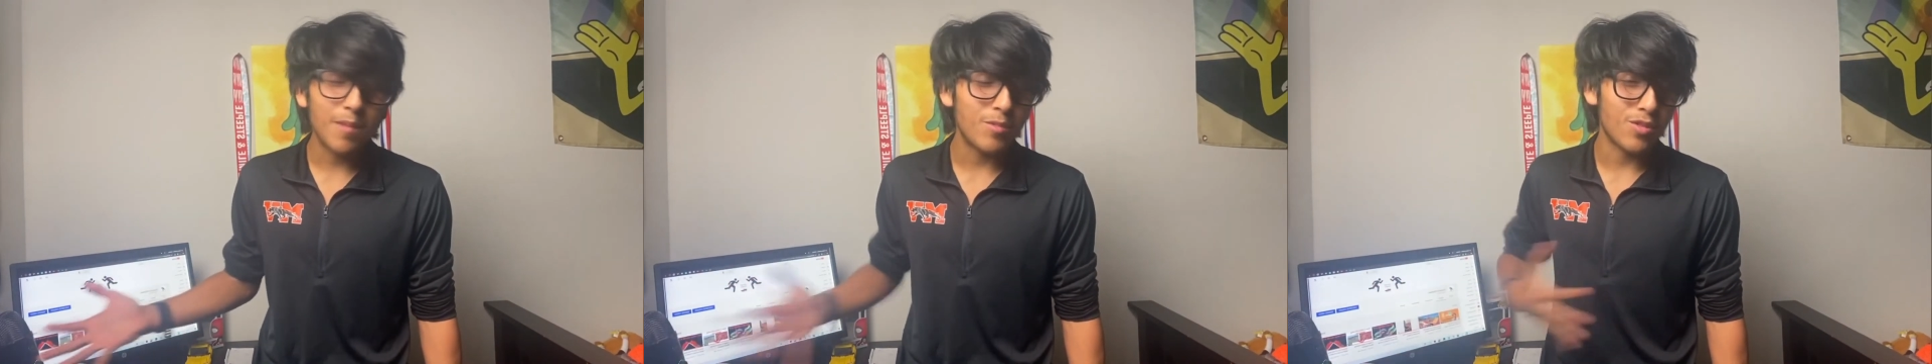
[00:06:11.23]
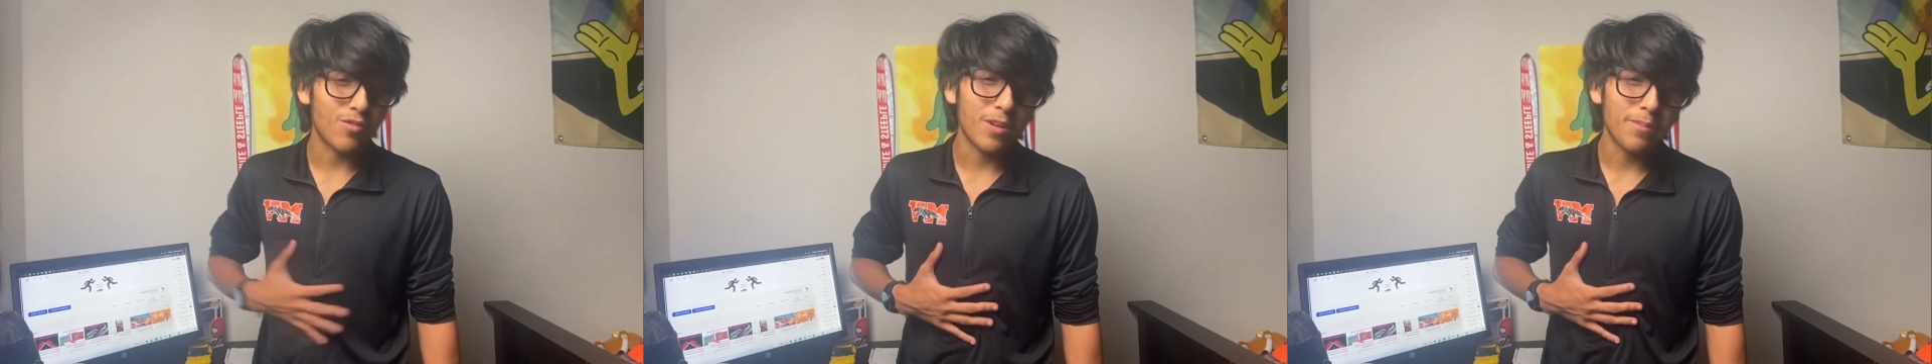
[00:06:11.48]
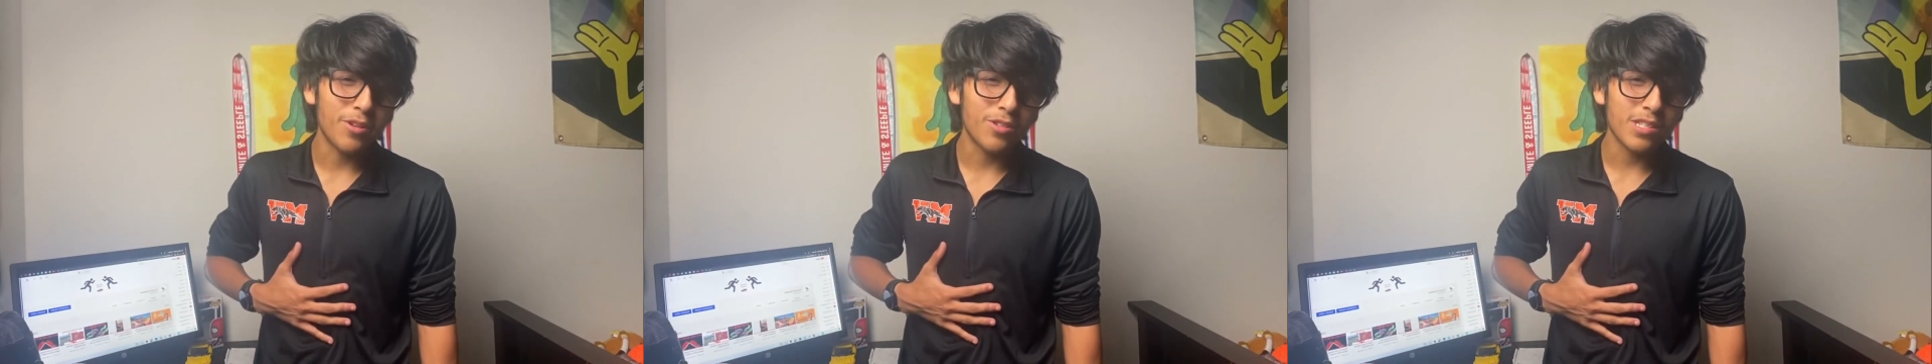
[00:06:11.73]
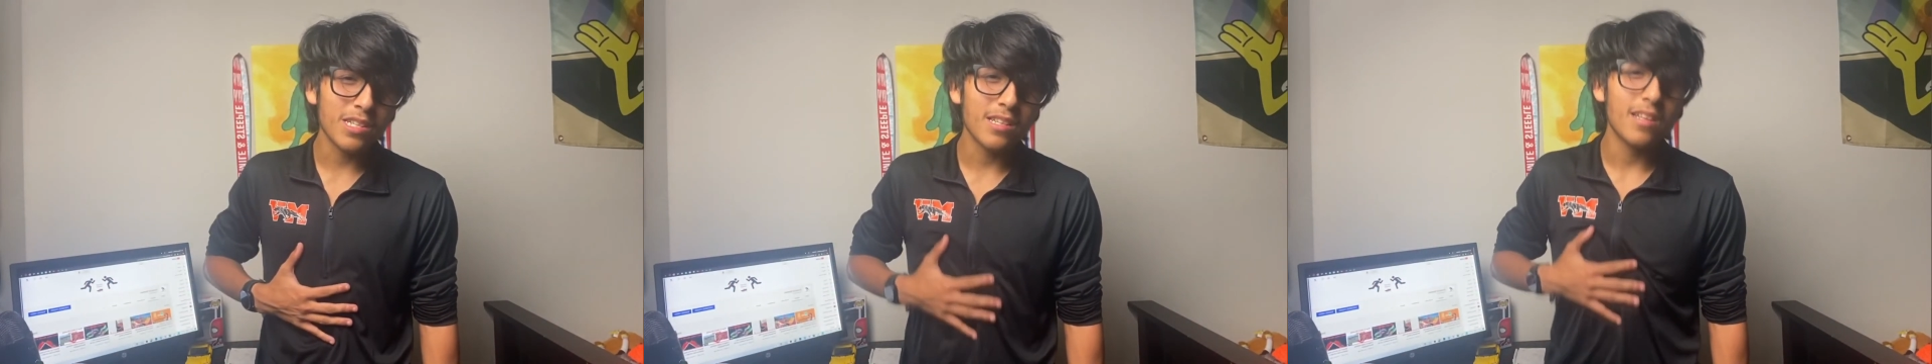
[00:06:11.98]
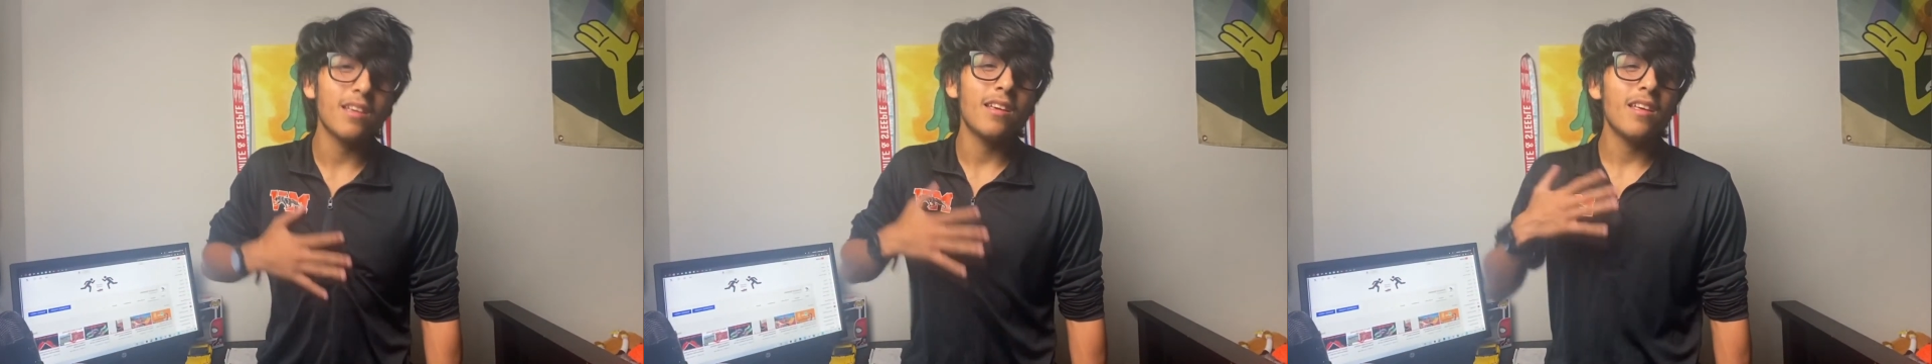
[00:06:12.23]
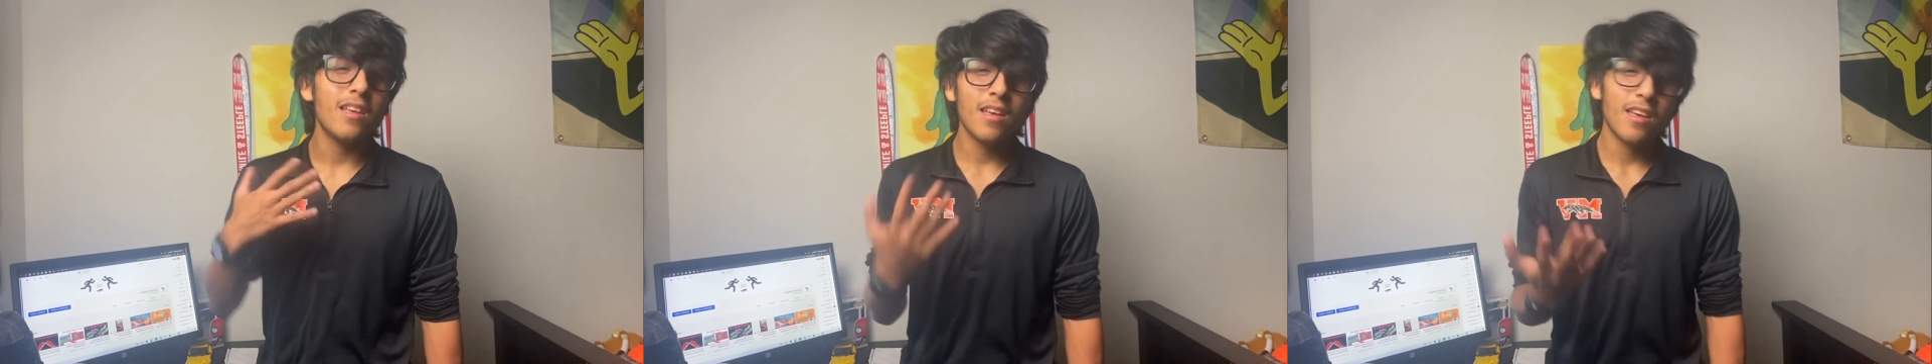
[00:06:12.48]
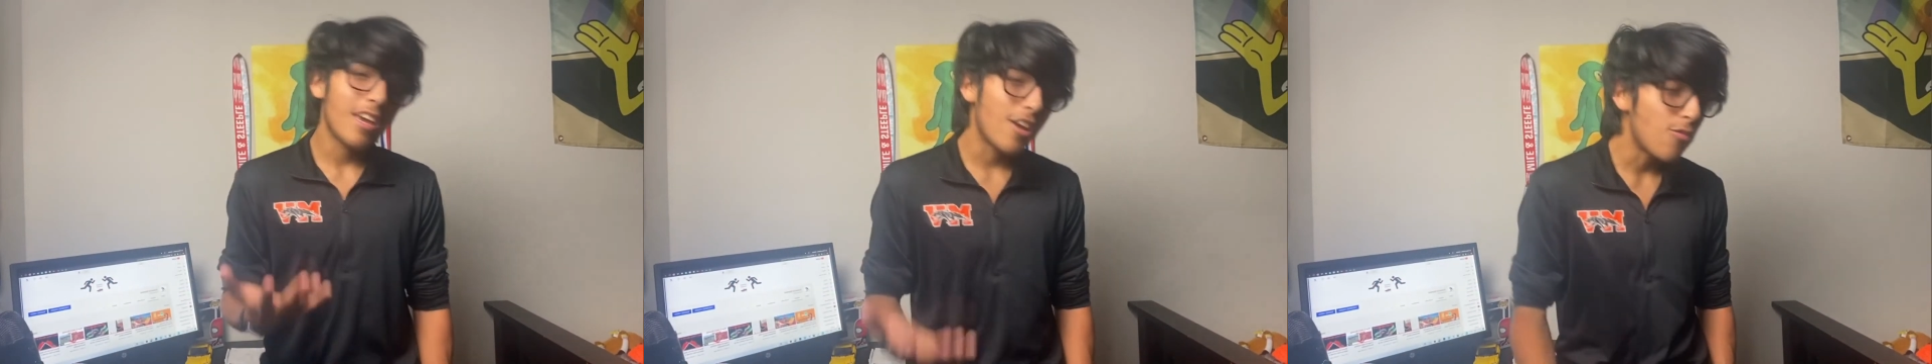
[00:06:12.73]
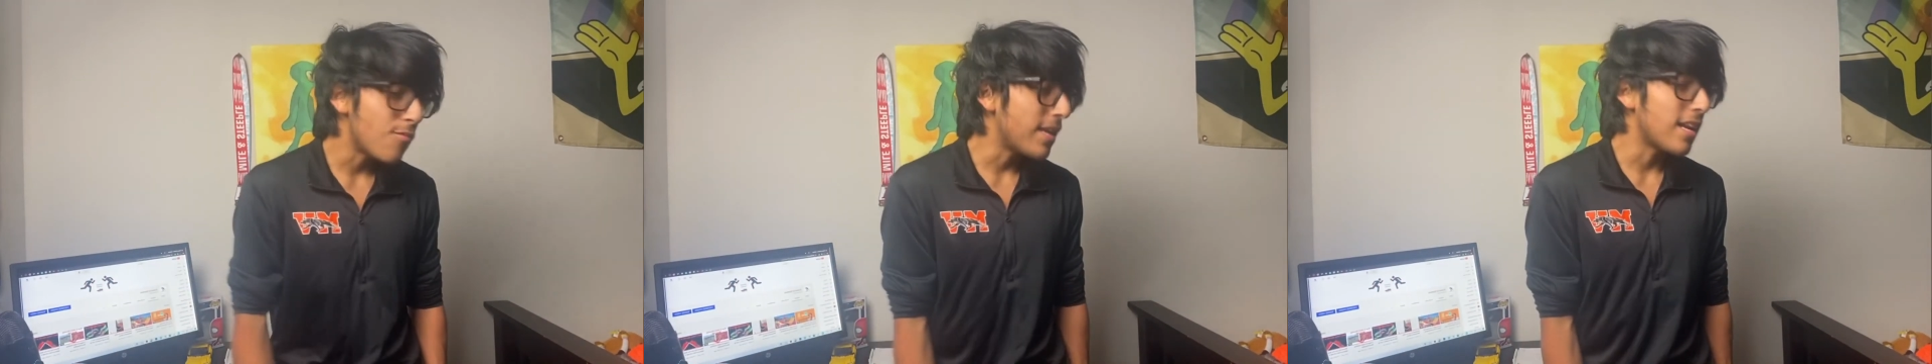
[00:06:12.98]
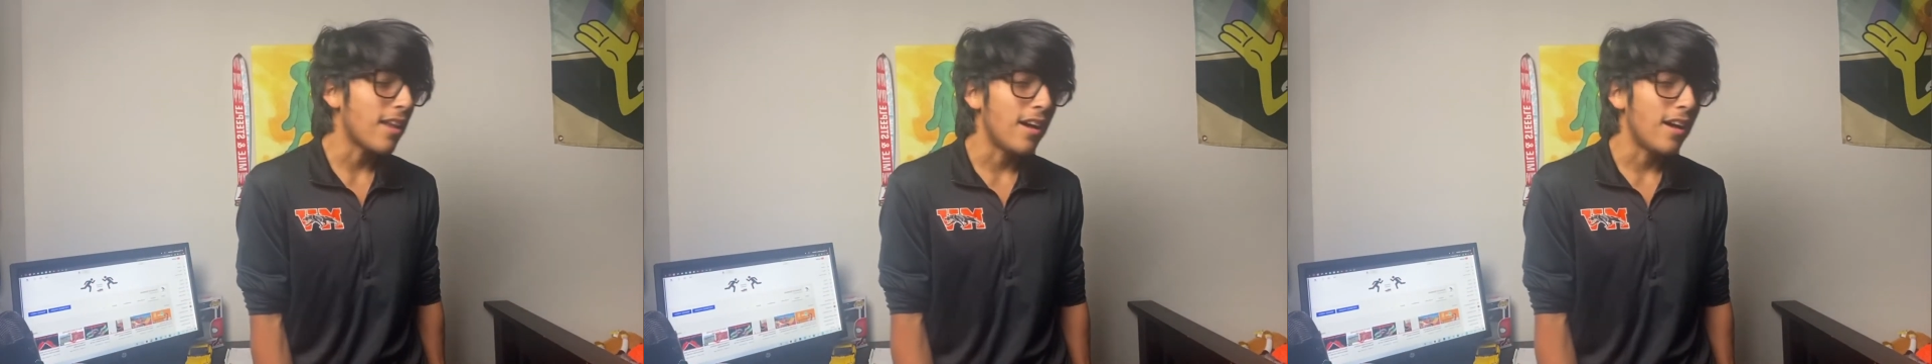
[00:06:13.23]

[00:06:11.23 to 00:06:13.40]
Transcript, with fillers: I'm just one person it would mean a